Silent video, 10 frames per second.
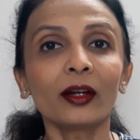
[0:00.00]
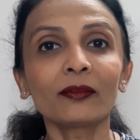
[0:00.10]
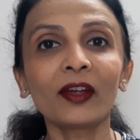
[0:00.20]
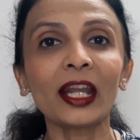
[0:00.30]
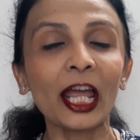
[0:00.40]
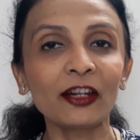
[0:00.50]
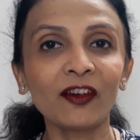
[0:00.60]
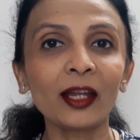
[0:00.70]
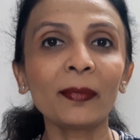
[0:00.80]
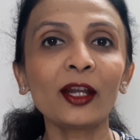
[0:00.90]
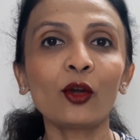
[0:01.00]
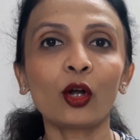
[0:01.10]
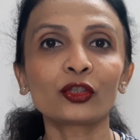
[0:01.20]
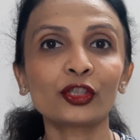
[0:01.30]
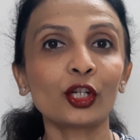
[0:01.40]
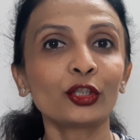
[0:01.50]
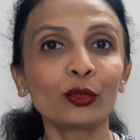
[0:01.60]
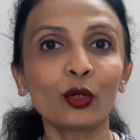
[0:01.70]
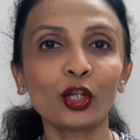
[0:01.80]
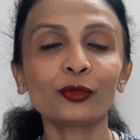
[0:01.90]
when NY Bae launched a
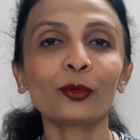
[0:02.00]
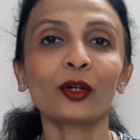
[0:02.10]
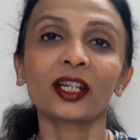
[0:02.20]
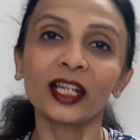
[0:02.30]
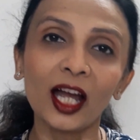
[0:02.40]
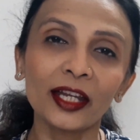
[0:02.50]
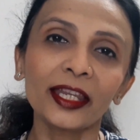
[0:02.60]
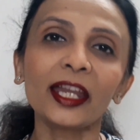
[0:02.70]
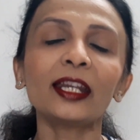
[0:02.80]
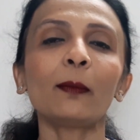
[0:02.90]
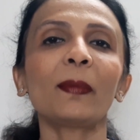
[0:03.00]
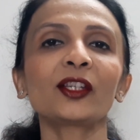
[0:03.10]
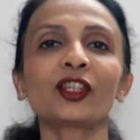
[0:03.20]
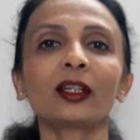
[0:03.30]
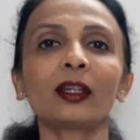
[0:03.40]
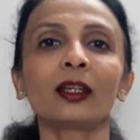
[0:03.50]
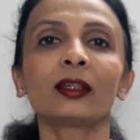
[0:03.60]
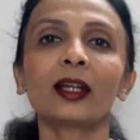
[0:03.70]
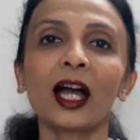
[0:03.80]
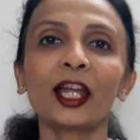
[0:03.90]
new launch product, again lip and cheek
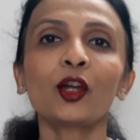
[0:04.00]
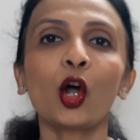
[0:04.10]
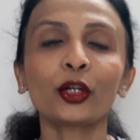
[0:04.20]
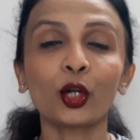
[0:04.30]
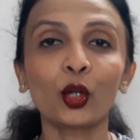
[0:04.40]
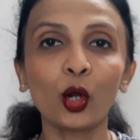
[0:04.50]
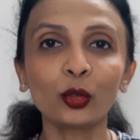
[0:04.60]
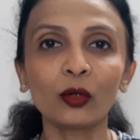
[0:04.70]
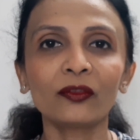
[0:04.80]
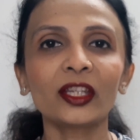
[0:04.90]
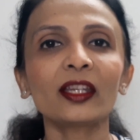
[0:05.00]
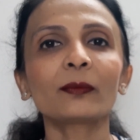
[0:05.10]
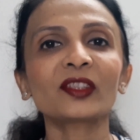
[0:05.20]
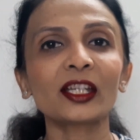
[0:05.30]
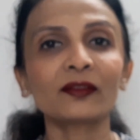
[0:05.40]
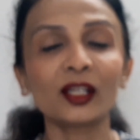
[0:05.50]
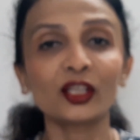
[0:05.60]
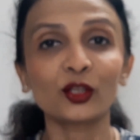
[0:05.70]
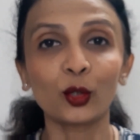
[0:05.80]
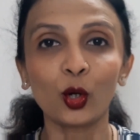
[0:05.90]
tint, I got a lot of DMs as well
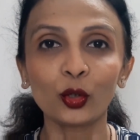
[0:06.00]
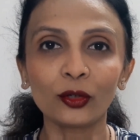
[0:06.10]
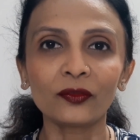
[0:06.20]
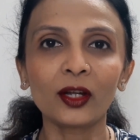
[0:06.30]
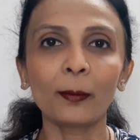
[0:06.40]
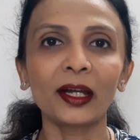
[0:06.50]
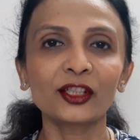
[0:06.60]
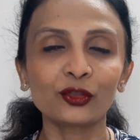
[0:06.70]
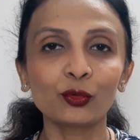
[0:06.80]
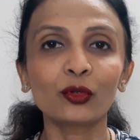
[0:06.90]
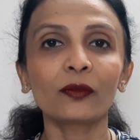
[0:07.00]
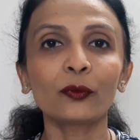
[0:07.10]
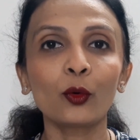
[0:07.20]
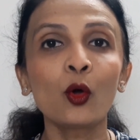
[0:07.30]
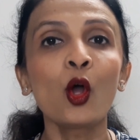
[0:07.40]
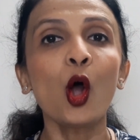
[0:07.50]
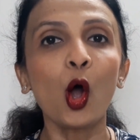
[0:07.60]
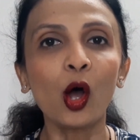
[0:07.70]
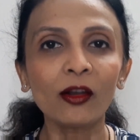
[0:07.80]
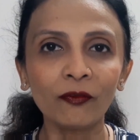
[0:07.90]
as lot of comments to review
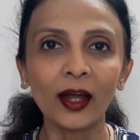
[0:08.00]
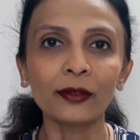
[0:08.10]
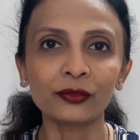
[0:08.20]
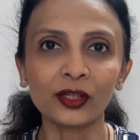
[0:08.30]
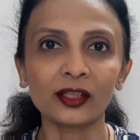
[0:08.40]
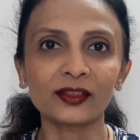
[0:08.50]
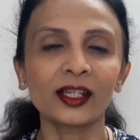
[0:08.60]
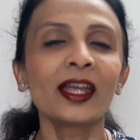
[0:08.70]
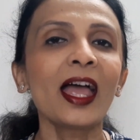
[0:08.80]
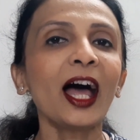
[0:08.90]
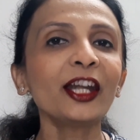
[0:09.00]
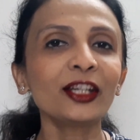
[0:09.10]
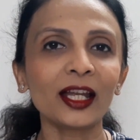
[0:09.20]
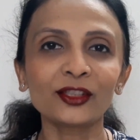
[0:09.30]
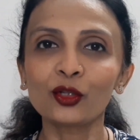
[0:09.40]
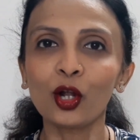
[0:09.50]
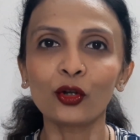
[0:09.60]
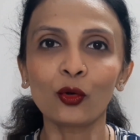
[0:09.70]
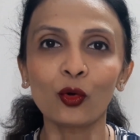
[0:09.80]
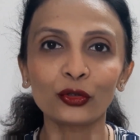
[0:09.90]
all 5 shades. And as you all
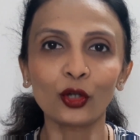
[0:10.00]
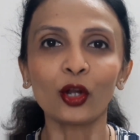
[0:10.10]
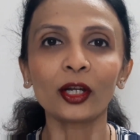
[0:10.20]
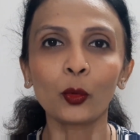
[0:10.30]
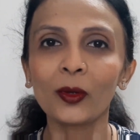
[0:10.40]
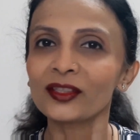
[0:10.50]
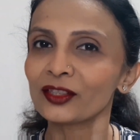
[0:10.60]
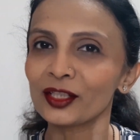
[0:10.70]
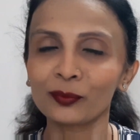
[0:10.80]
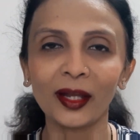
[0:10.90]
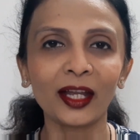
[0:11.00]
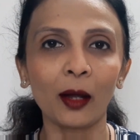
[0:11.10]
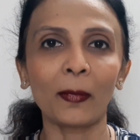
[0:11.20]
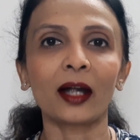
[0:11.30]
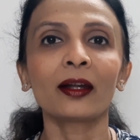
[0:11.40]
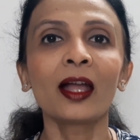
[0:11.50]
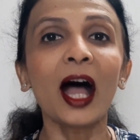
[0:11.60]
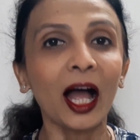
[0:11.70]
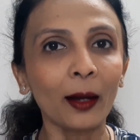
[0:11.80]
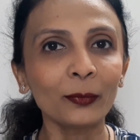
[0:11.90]
know, your request is my command.
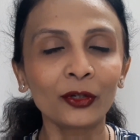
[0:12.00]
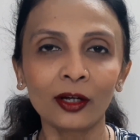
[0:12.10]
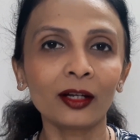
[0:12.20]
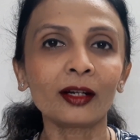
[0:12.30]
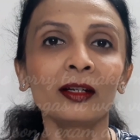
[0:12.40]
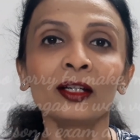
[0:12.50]
I'm here